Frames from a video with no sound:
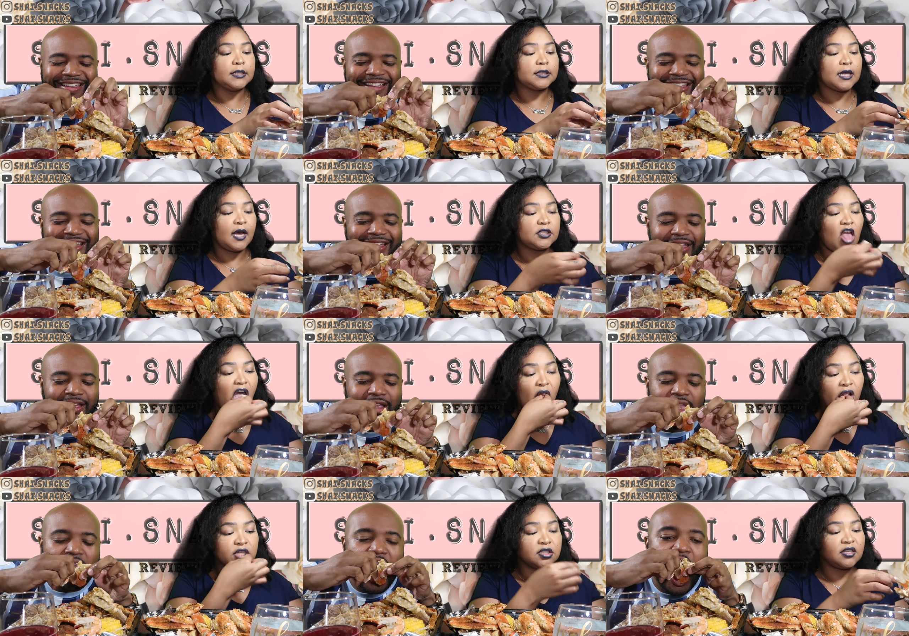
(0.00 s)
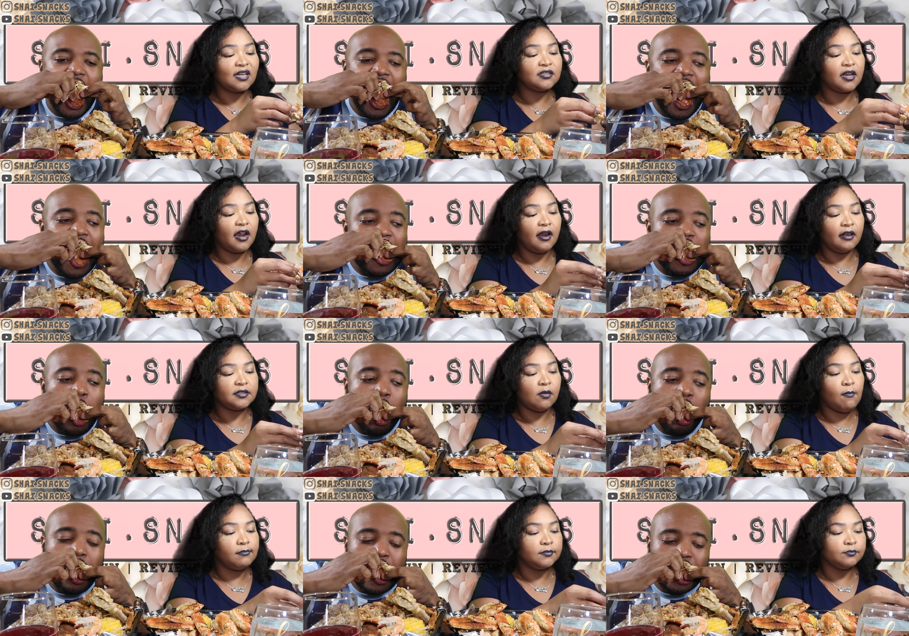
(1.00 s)
Speaker 1: it's sausage, it's sausage and
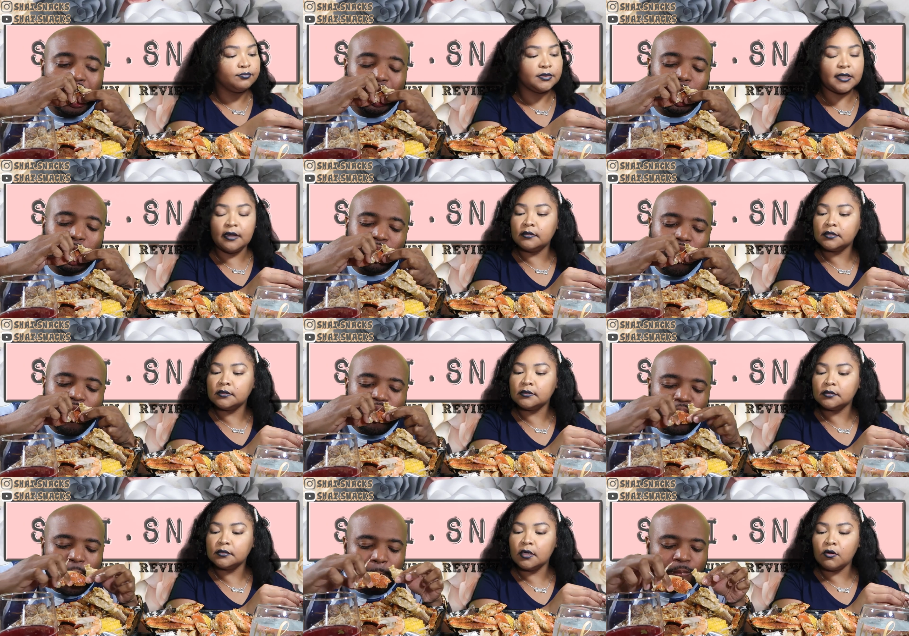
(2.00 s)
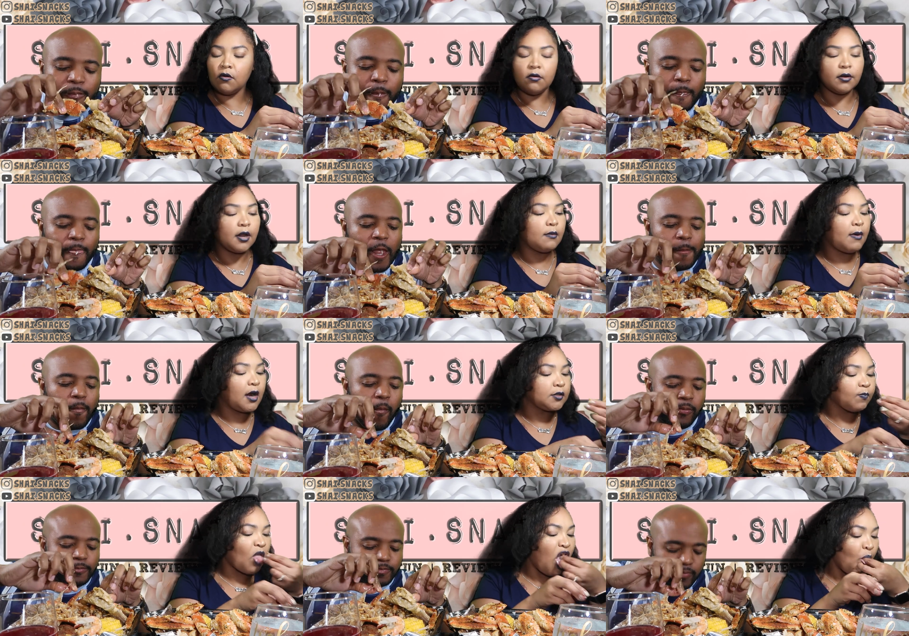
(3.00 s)
some mm, potatoes and corn at the
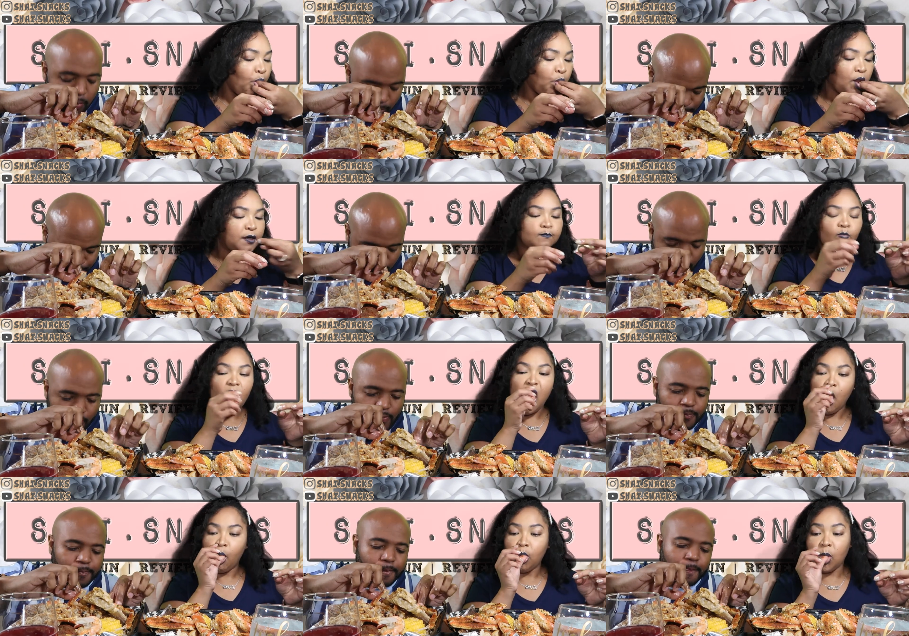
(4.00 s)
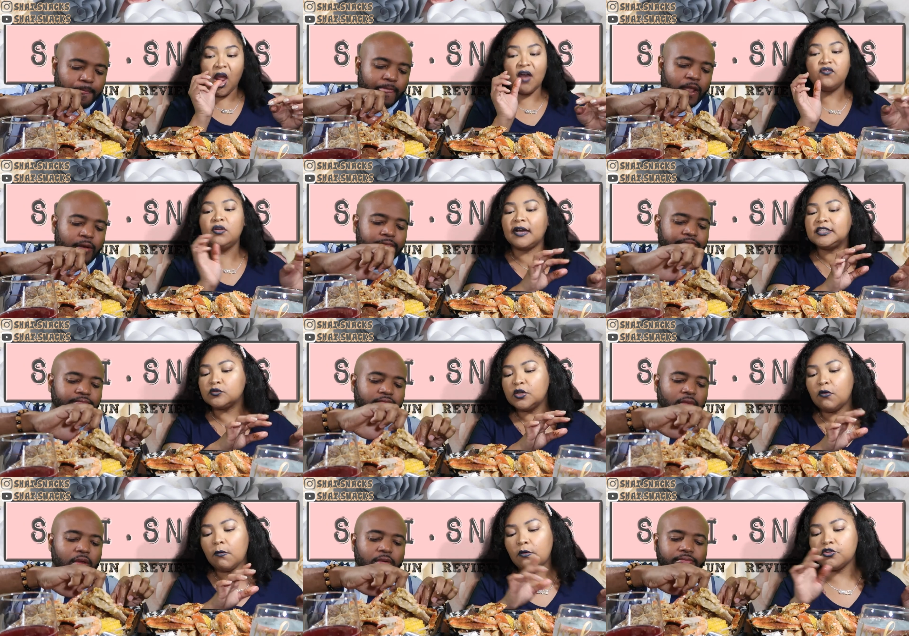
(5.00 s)
bottom. Now, if you like
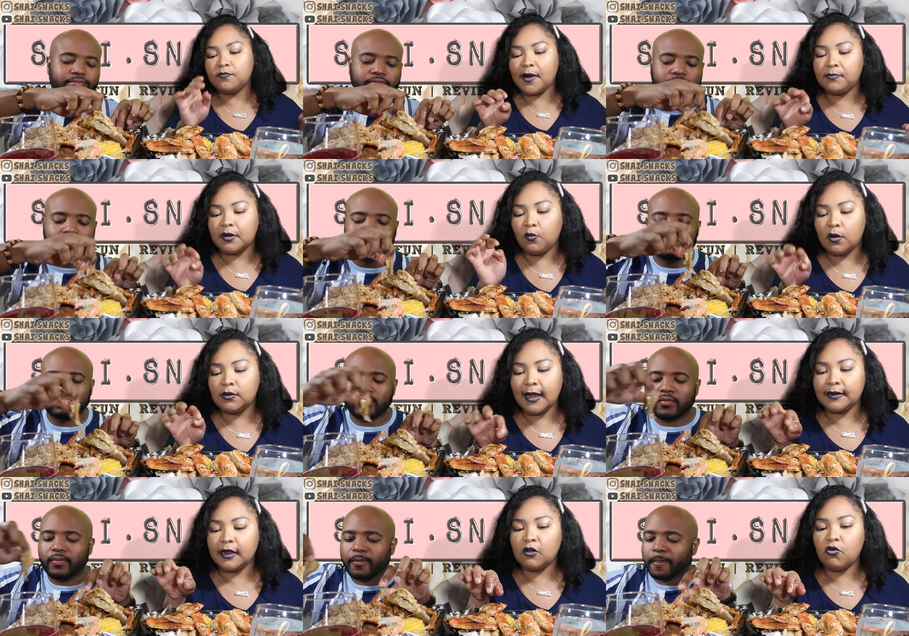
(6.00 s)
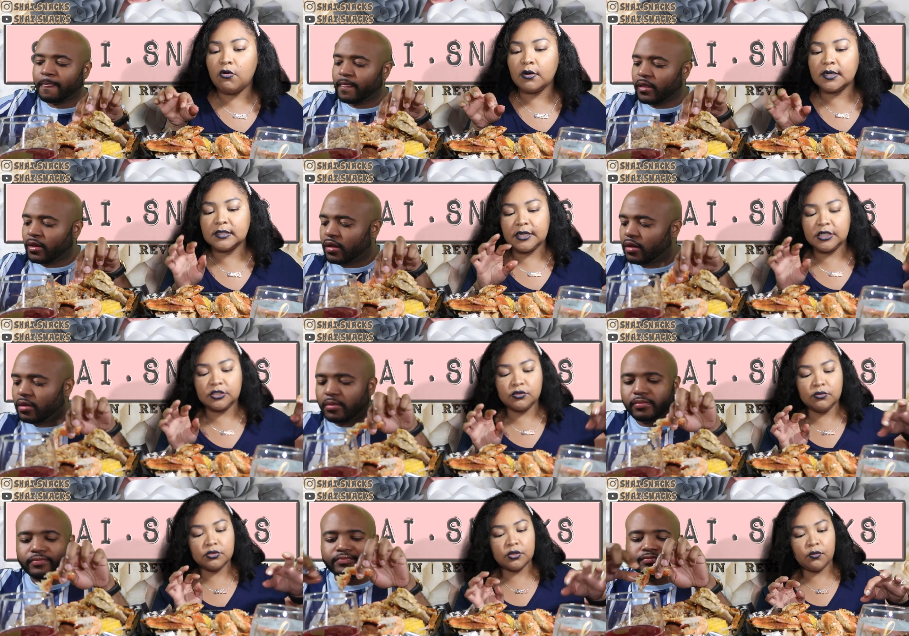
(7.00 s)
sweet corn, you probably not won't like their corn because they
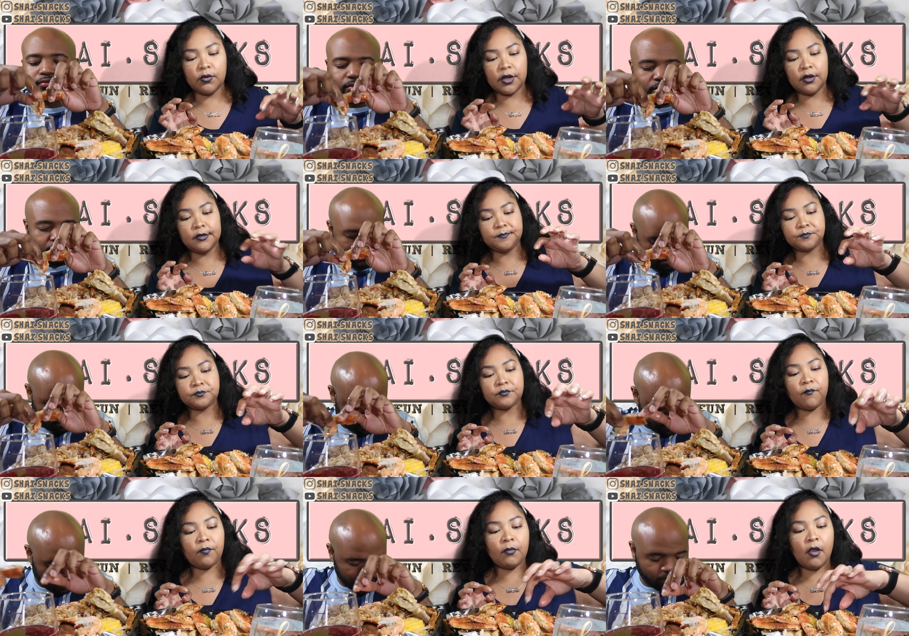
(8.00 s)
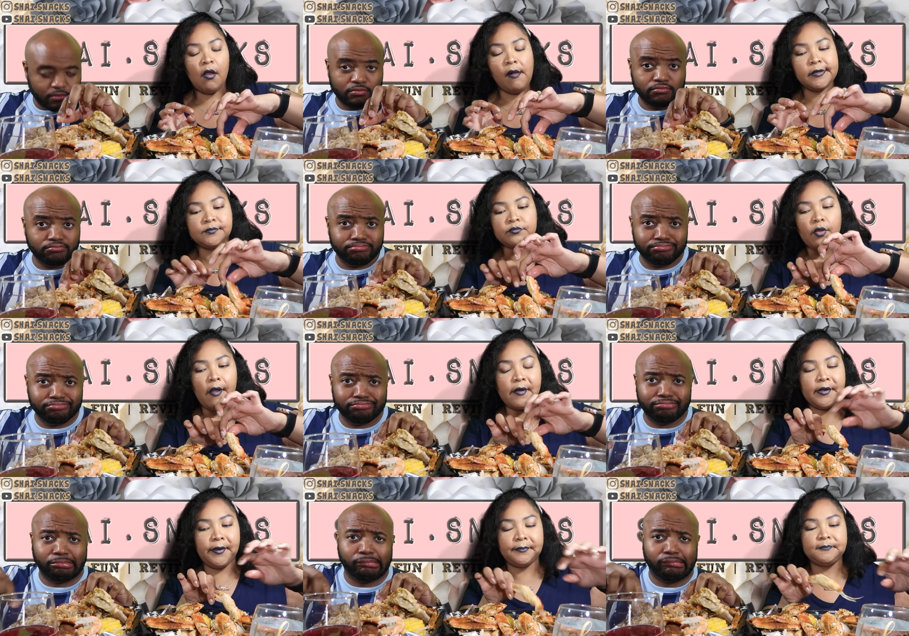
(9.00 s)
just use the regular
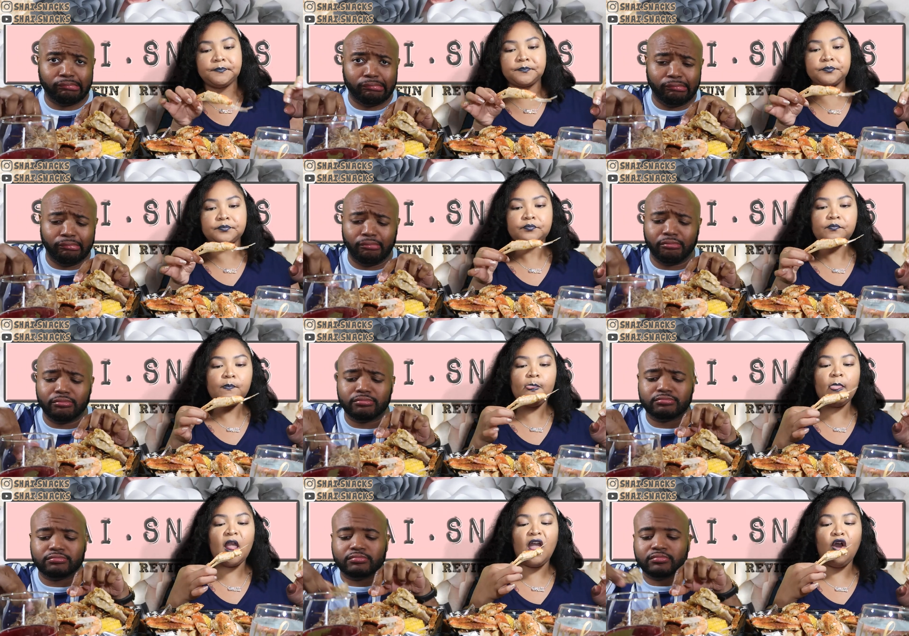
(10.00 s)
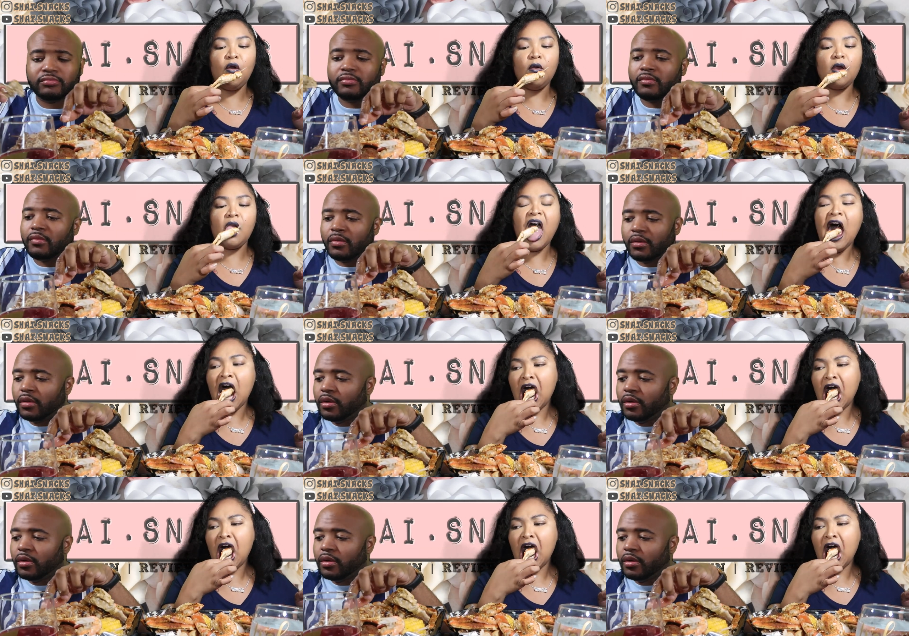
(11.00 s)
um, corn.